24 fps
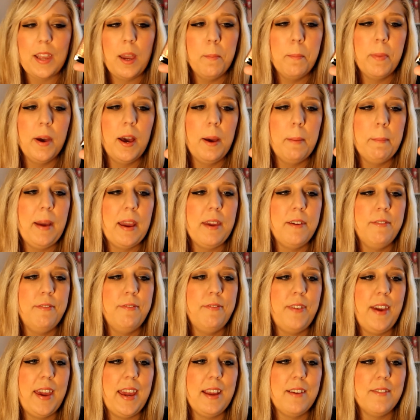But my
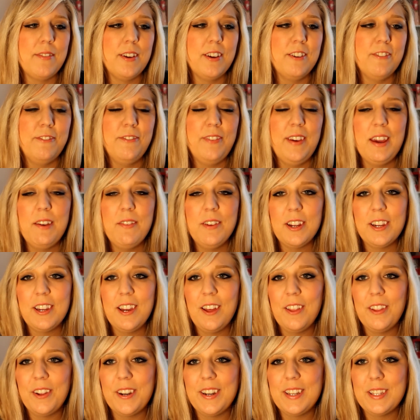favorite
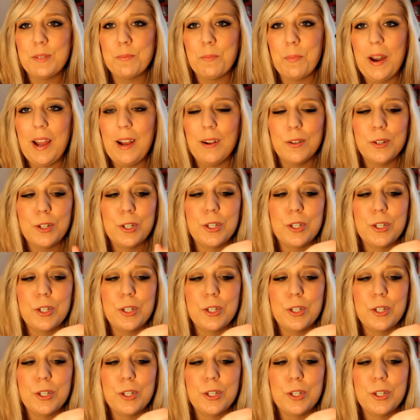color is Brown